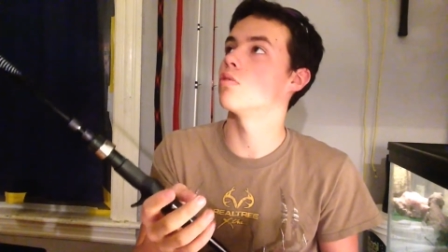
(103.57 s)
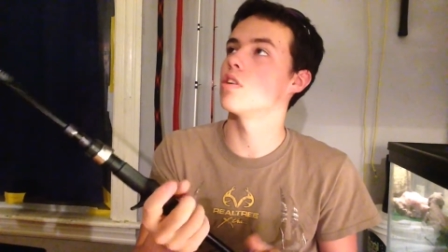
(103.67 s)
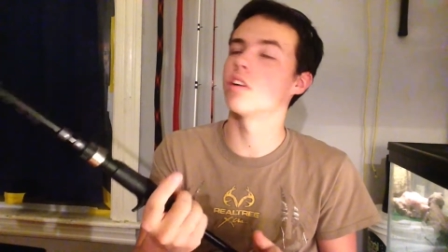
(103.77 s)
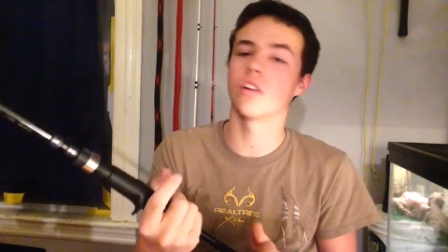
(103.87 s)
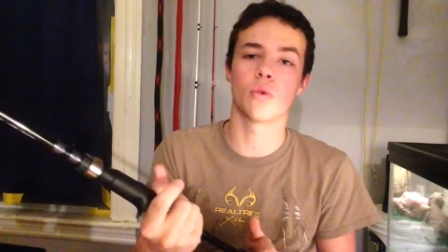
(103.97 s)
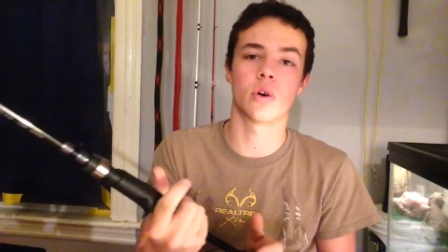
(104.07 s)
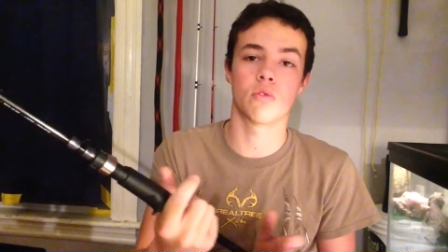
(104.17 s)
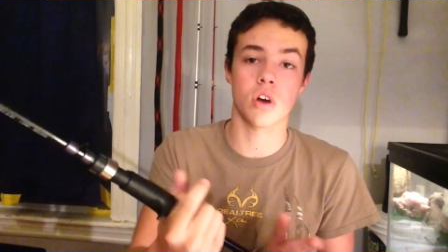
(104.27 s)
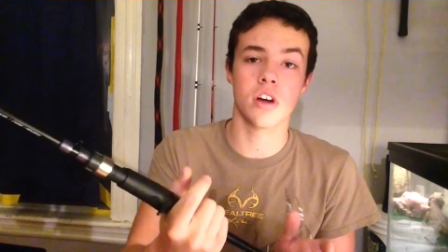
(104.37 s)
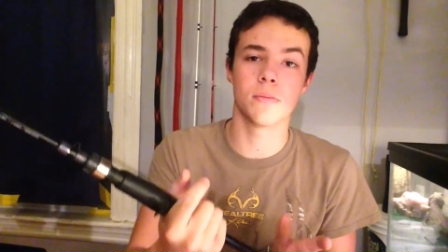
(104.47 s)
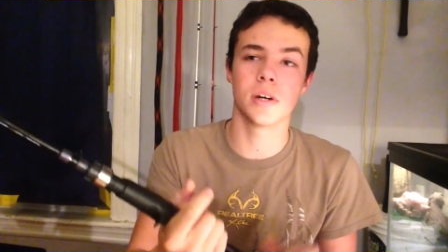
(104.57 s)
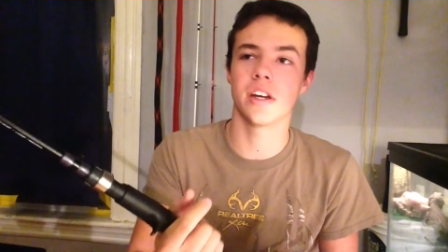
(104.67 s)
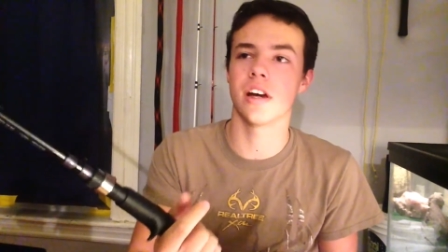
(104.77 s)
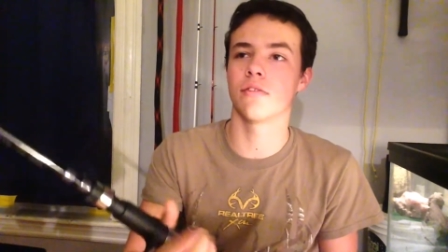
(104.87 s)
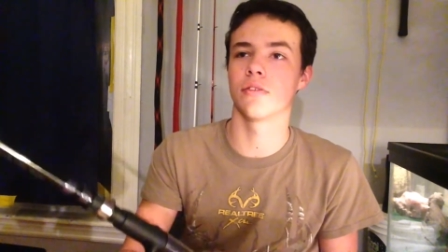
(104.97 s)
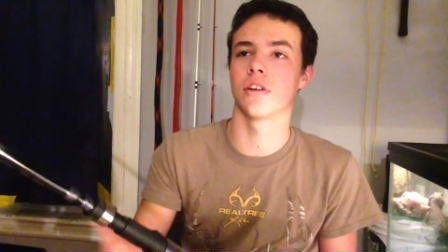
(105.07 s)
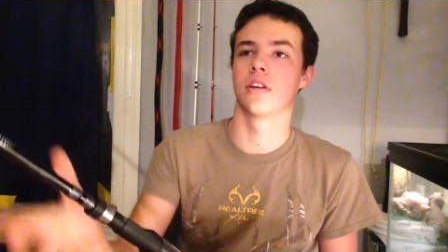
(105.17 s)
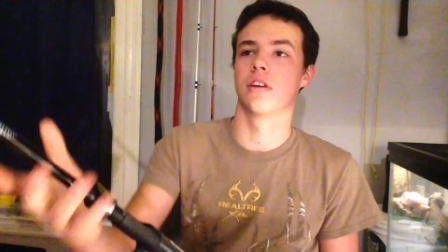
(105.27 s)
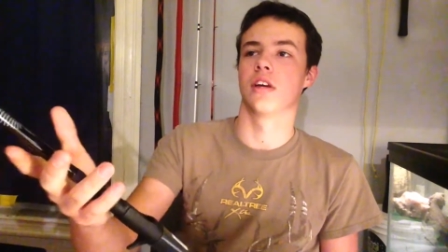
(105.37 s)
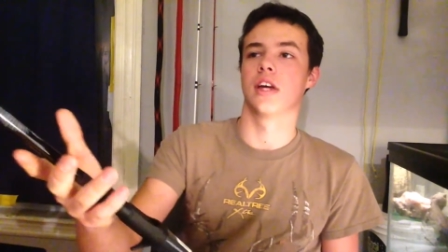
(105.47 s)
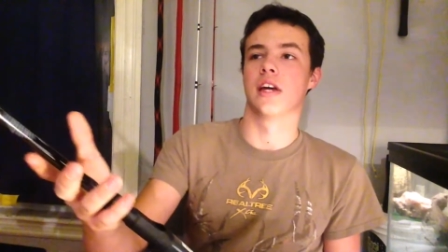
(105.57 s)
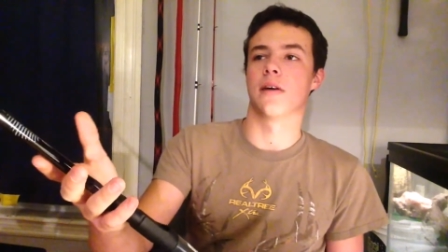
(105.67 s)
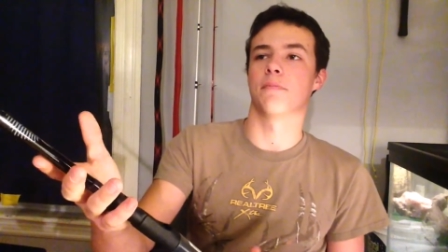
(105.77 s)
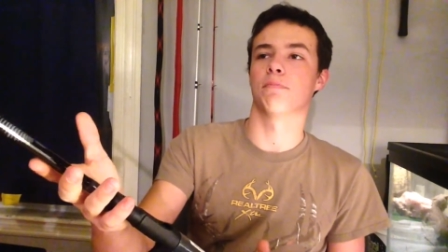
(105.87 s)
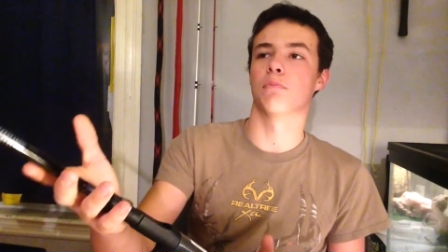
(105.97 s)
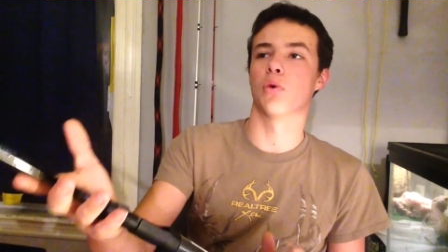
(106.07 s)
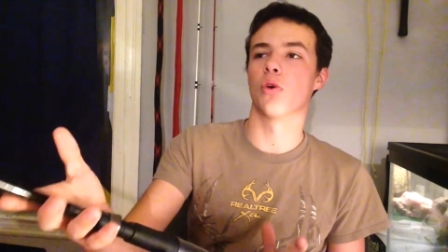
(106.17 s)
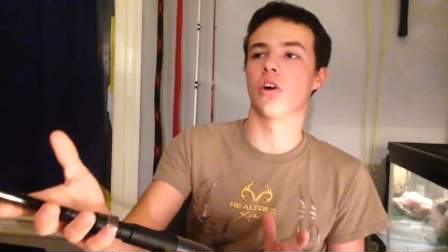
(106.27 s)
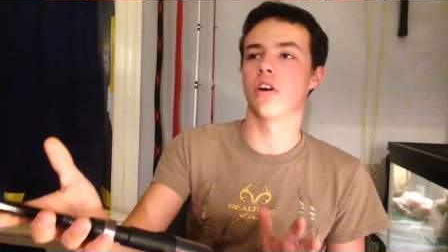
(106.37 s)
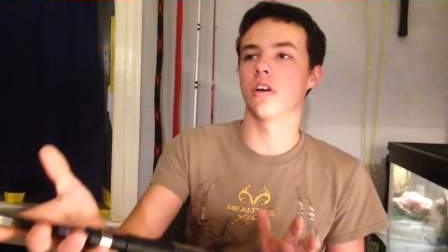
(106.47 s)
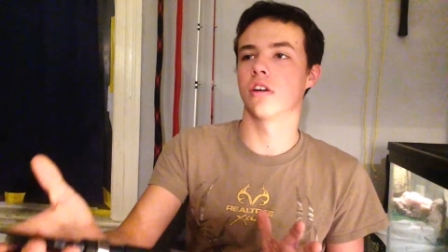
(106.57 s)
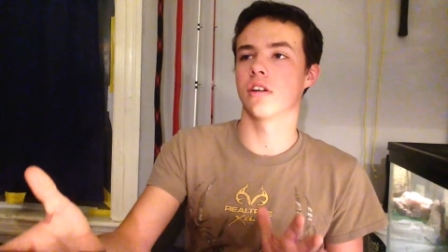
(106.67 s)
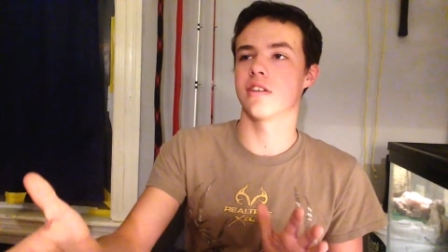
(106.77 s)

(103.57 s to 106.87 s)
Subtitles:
reel or rod might have more